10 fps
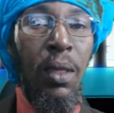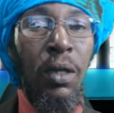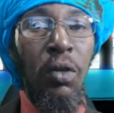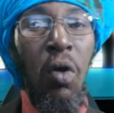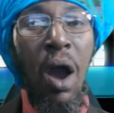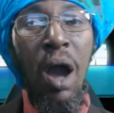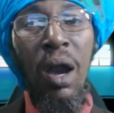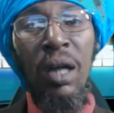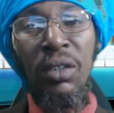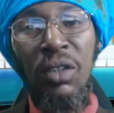You are
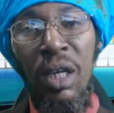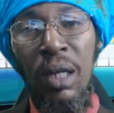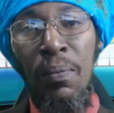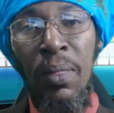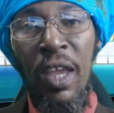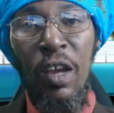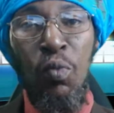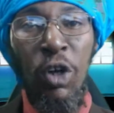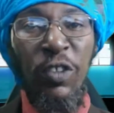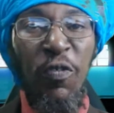going to see. It
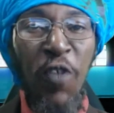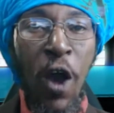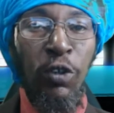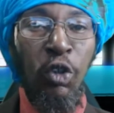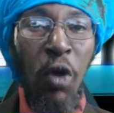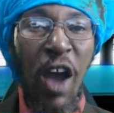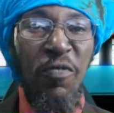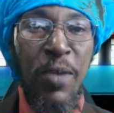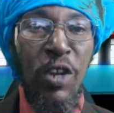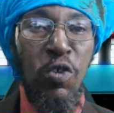was found to have
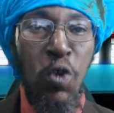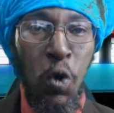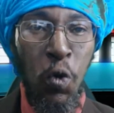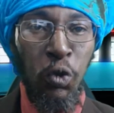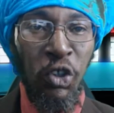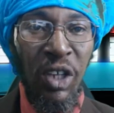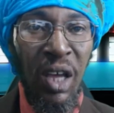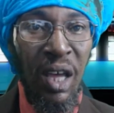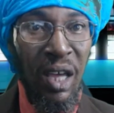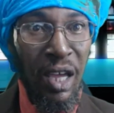been used
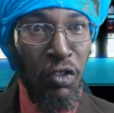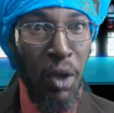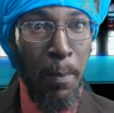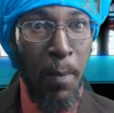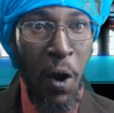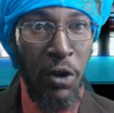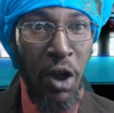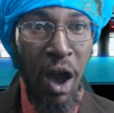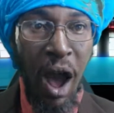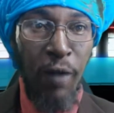in the
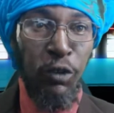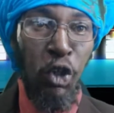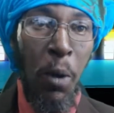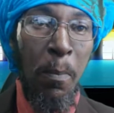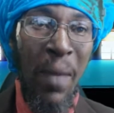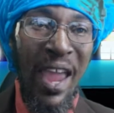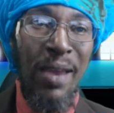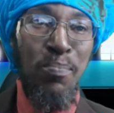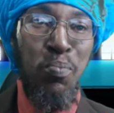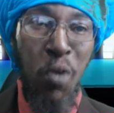murder of
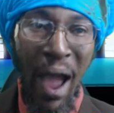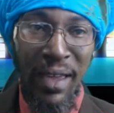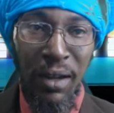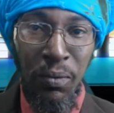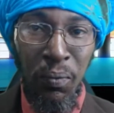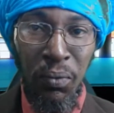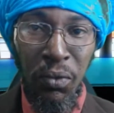Jermaine Bryan